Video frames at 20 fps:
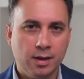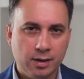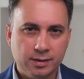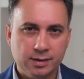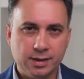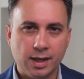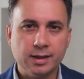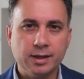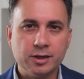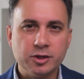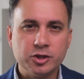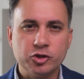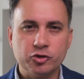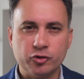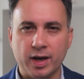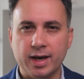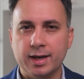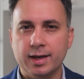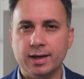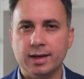Then there's
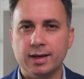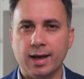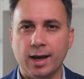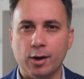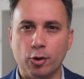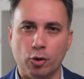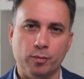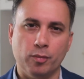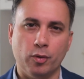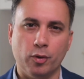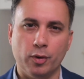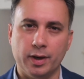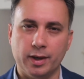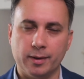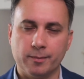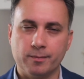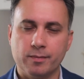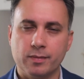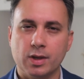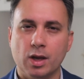training and
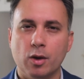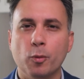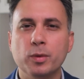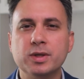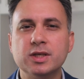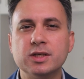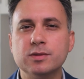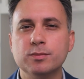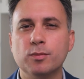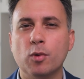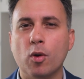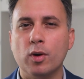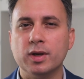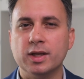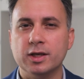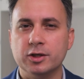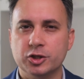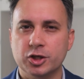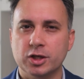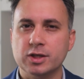onboarding, which is more
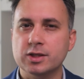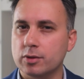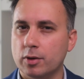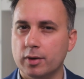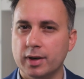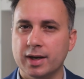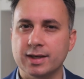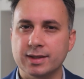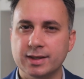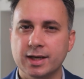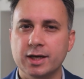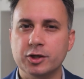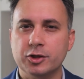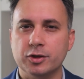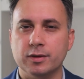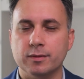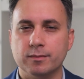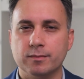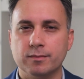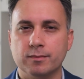than just
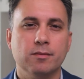orientation.